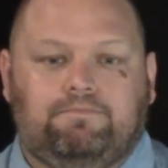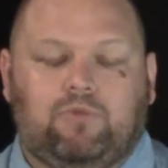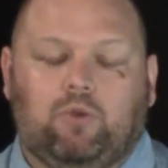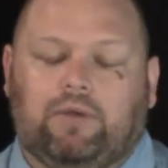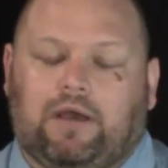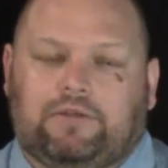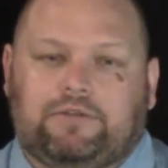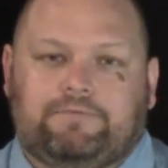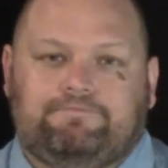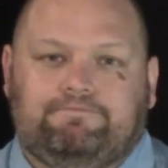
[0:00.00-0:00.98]

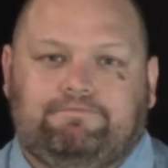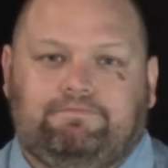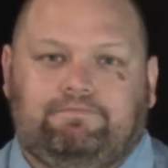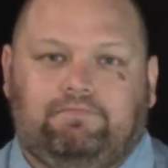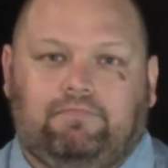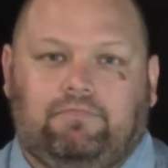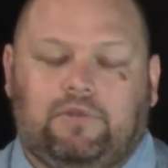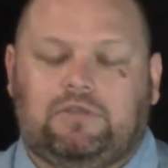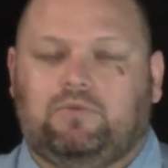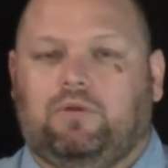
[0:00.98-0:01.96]
coupons.
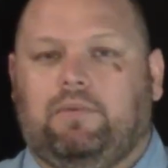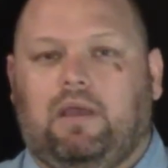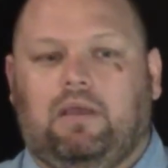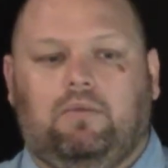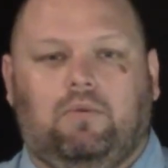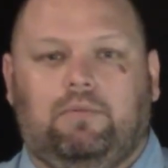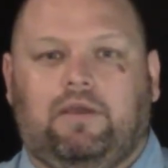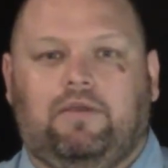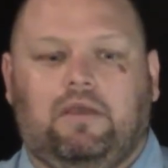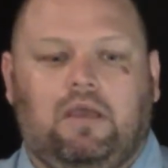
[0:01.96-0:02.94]
This is one of
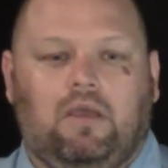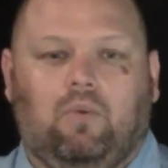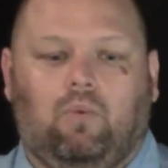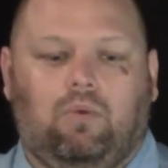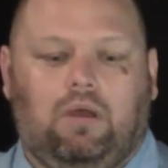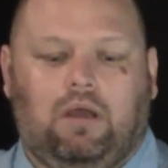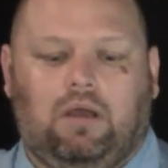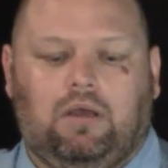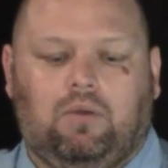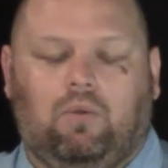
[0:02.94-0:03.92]
my
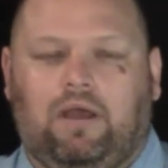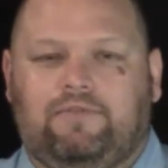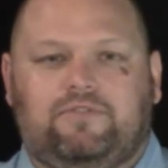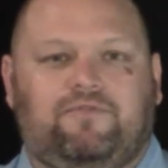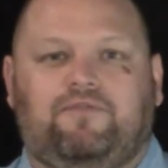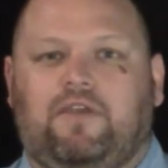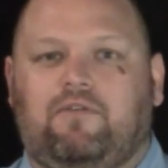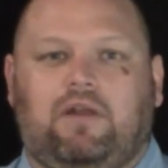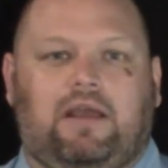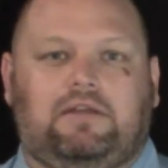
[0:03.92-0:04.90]
wives'
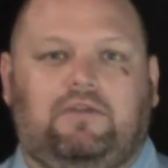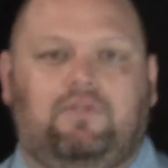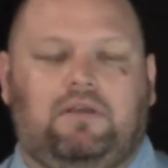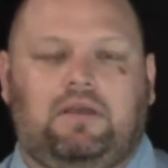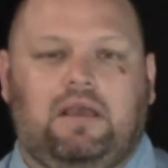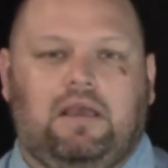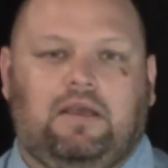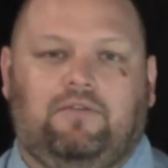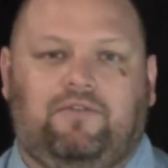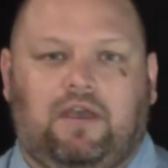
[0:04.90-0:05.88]
favorite activity.
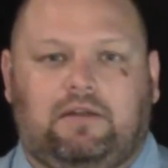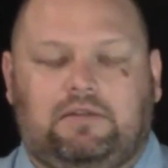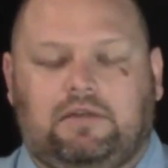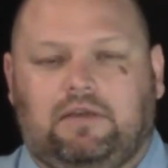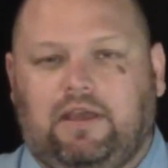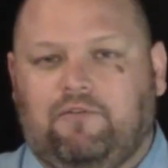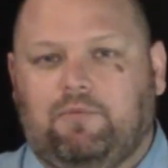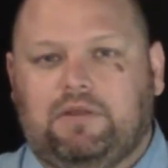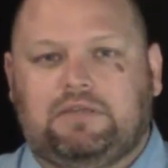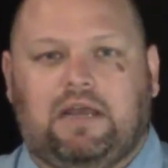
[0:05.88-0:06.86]
In fact,
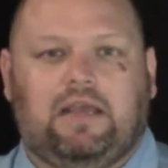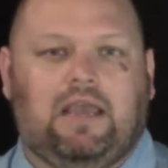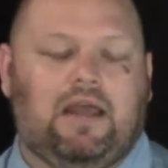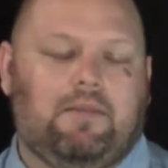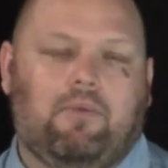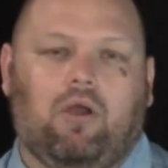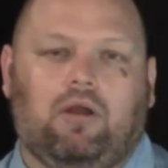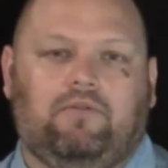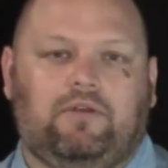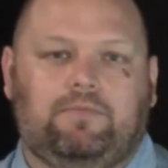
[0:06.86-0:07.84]
everybody's kind of gotten a part
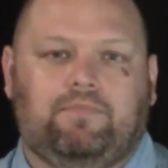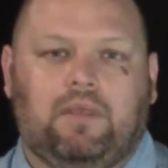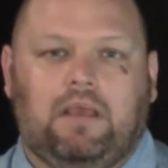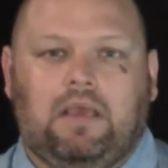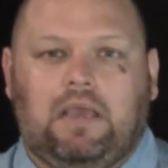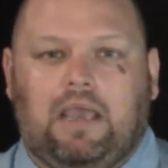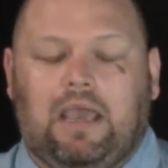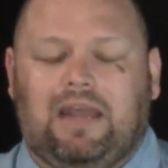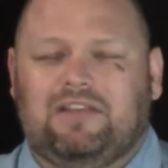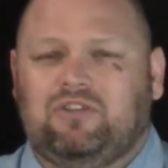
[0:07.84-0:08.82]
of it,
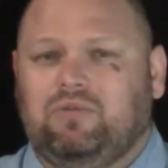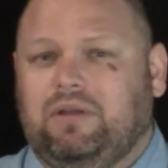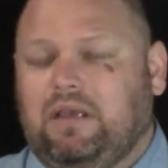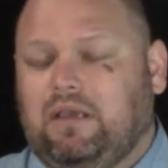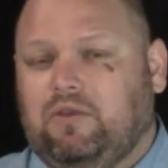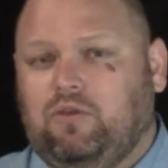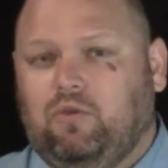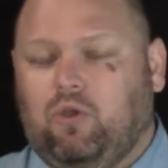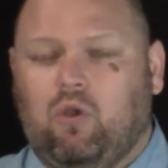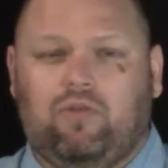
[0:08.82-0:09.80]
and it's unique. You
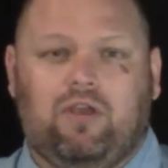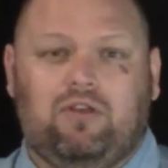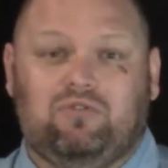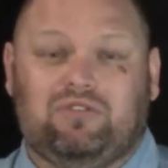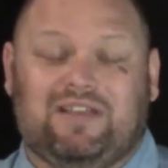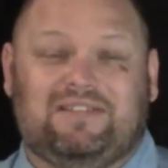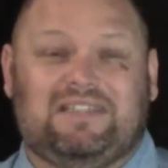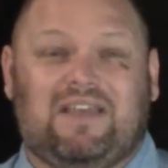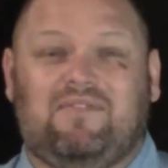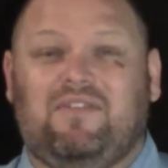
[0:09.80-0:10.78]
go there and you say
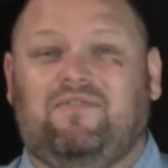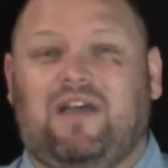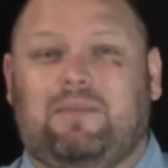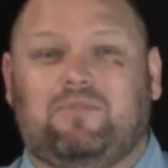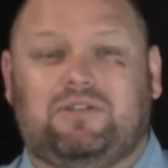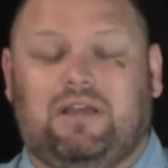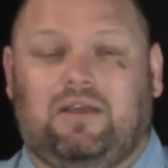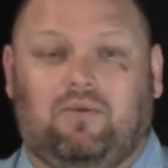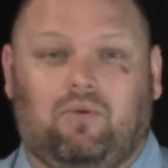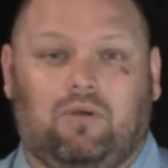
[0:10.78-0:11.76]

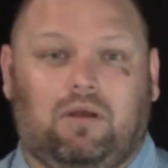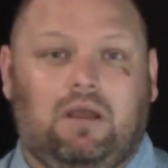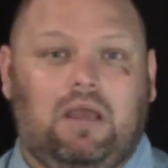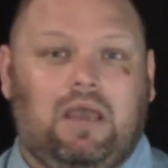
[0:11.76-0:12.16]
75% or